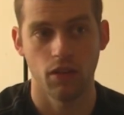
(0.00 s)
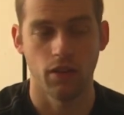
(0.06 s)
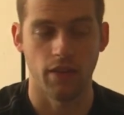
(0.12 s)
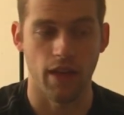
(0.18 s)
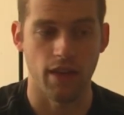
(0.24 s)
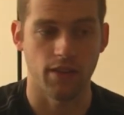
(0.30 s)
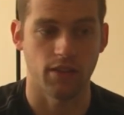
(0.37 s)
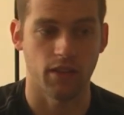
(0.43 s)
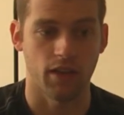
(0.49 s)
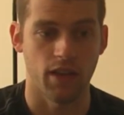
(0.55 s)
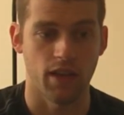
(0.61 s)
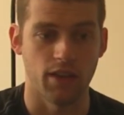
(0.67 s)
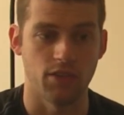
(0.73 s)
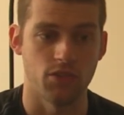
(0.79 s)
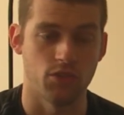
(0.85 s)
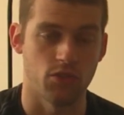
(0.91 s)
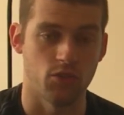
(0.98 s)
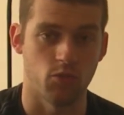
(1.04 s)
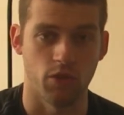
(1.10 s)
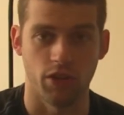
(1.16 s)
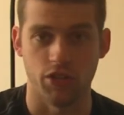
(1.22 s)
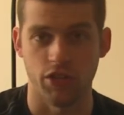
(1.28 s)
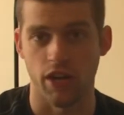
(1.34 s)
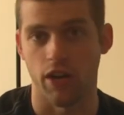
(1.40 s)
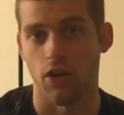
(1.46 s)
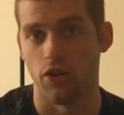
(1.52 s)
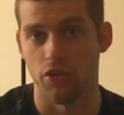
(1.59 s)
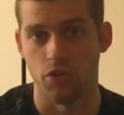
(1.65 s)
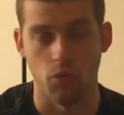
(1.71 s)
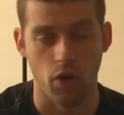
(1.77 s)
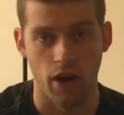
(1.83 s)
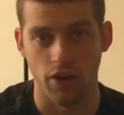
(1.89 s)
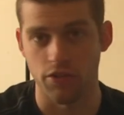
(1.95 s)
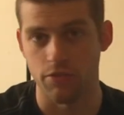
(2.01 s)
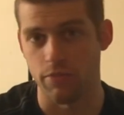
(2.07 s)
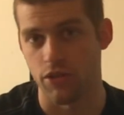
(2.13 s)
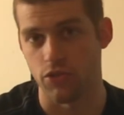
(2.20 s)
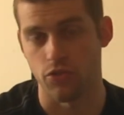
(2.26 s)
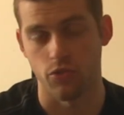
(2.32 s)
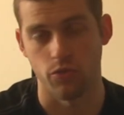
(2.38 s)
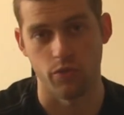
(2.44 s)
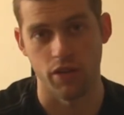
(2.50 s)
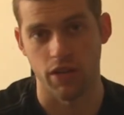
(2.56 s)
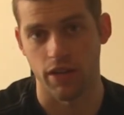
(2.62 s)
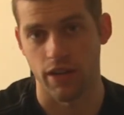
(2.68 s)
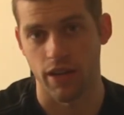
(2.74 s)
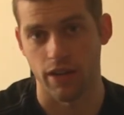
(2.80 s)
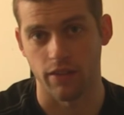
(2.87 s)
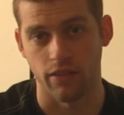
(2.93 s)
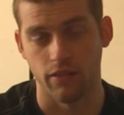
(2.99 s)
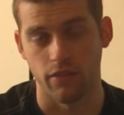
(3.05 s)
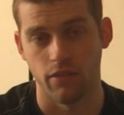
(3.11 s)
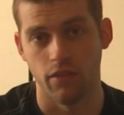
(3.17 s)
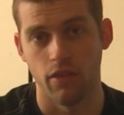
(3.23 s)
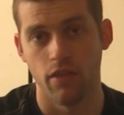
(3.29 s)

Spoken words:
And that's the case. You just want to check all your wires and make sure they're reconnected.